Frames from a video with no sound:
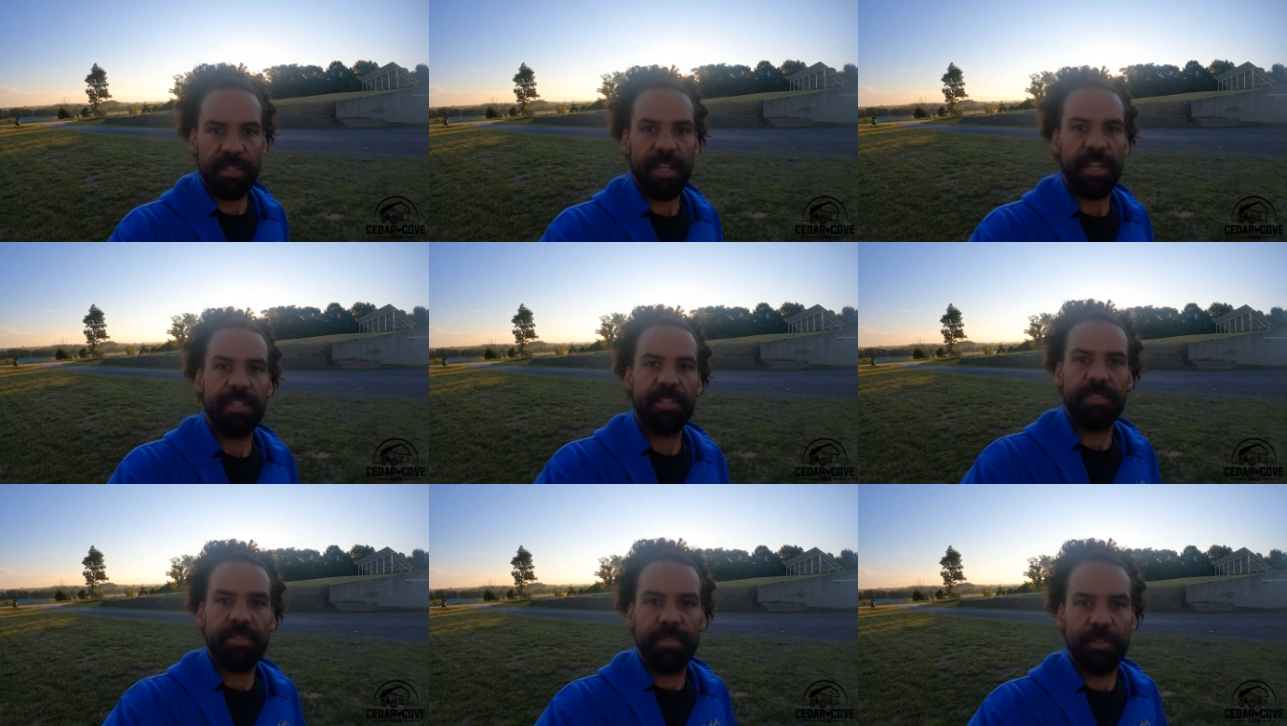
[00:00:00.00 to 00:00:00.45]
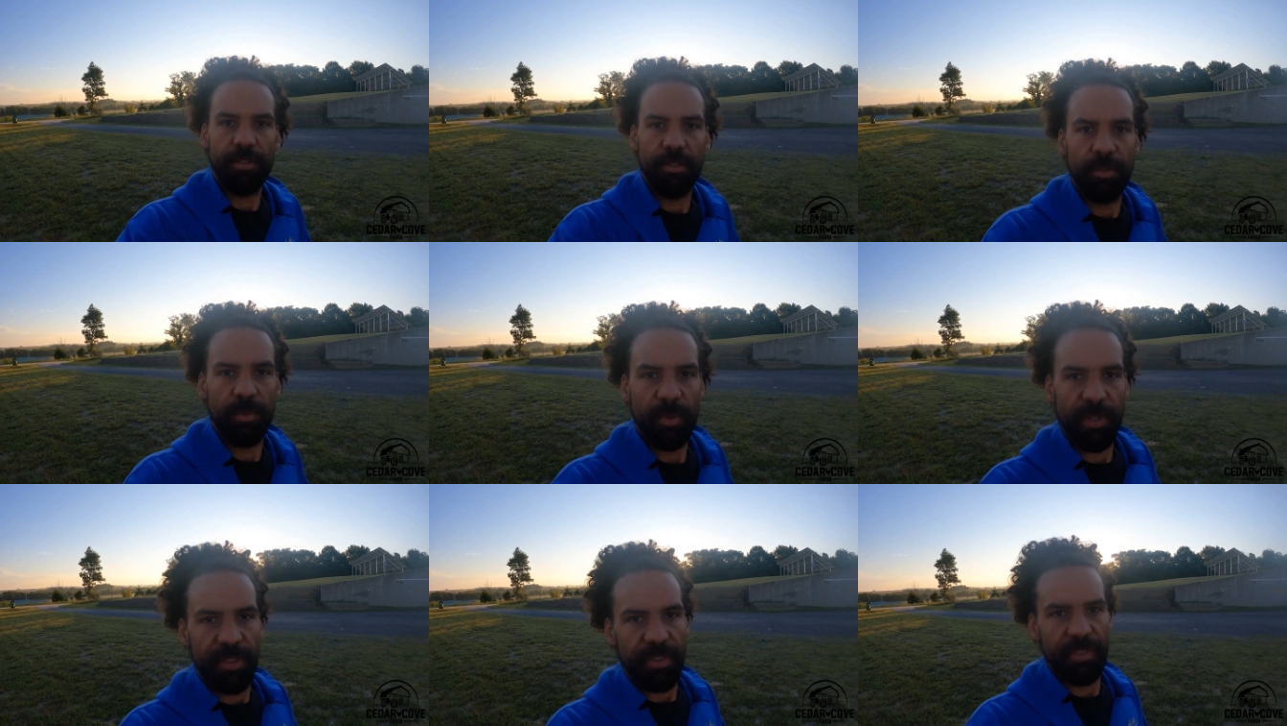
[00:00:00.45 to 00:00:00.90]
Day
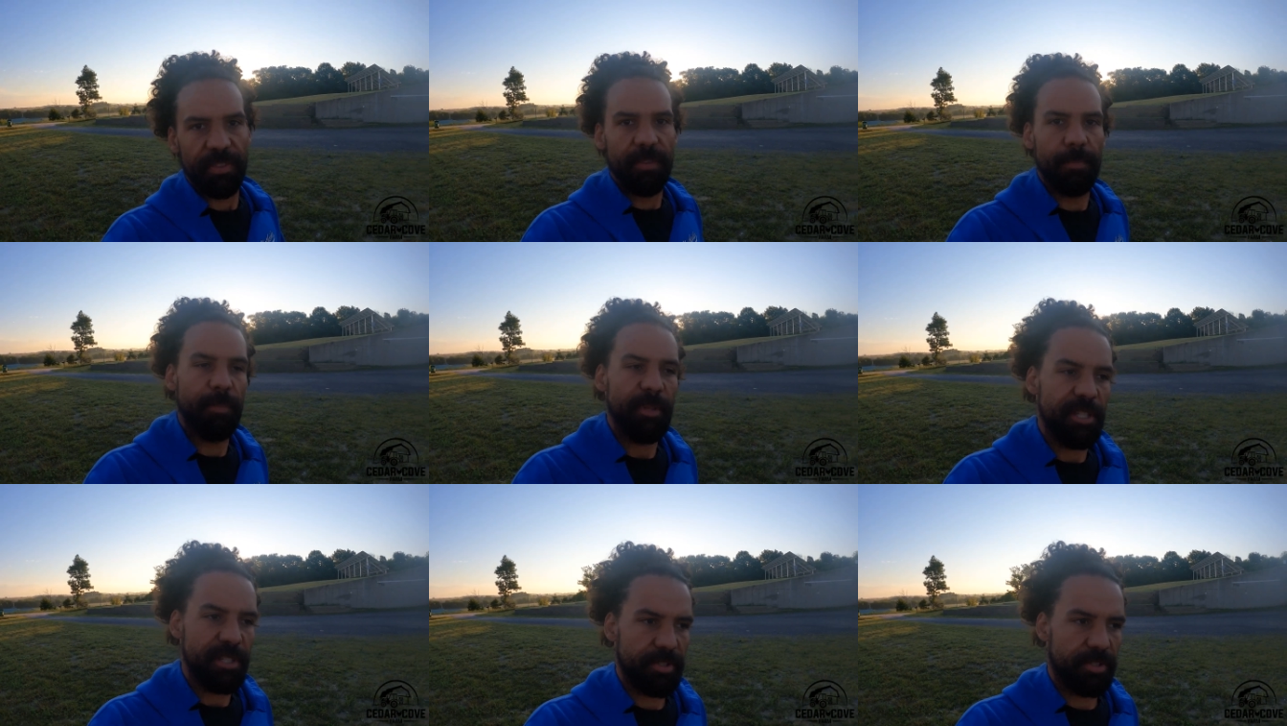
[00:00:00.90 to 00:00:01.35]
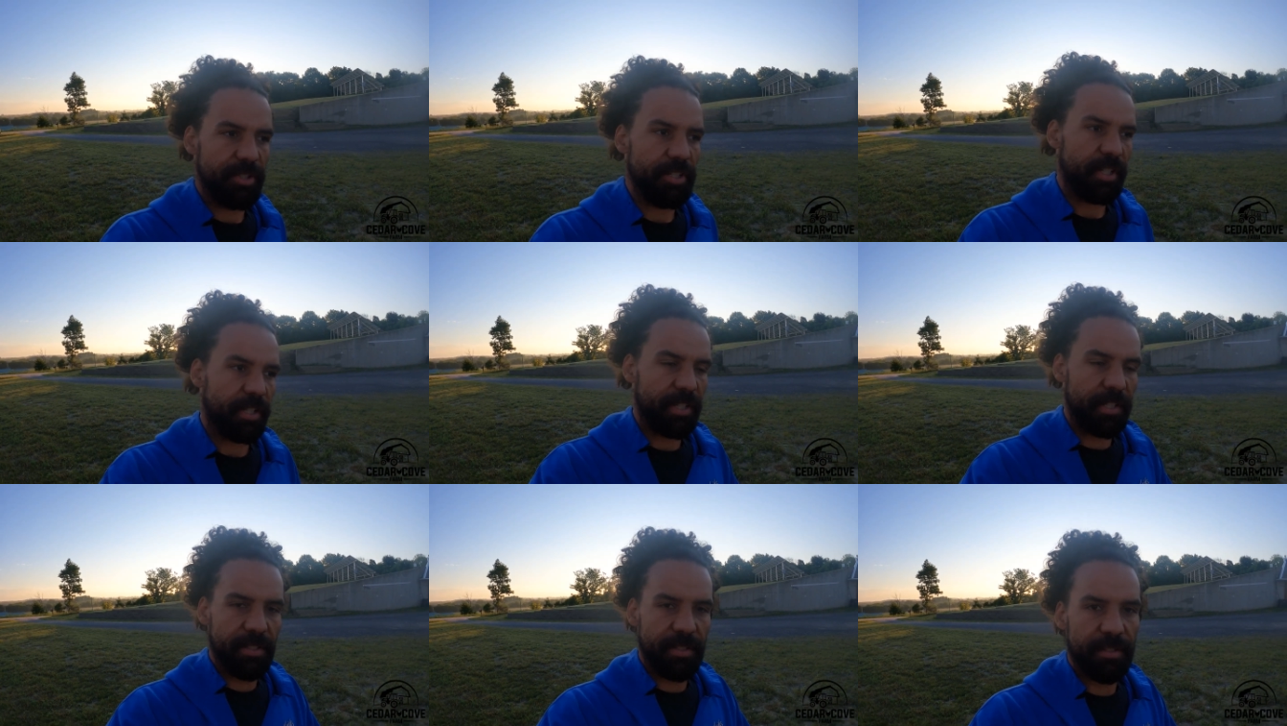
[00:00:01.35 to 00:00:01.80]
2 with the meat
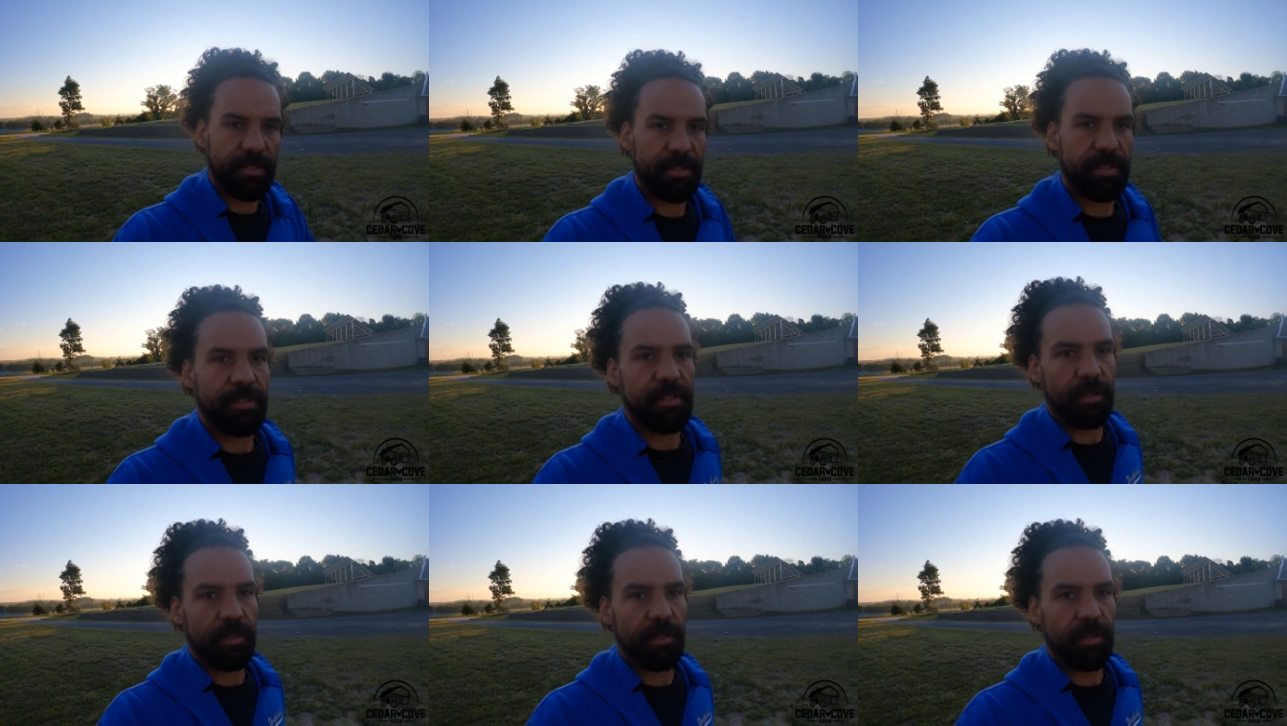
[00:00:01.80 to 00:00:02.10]
chickens.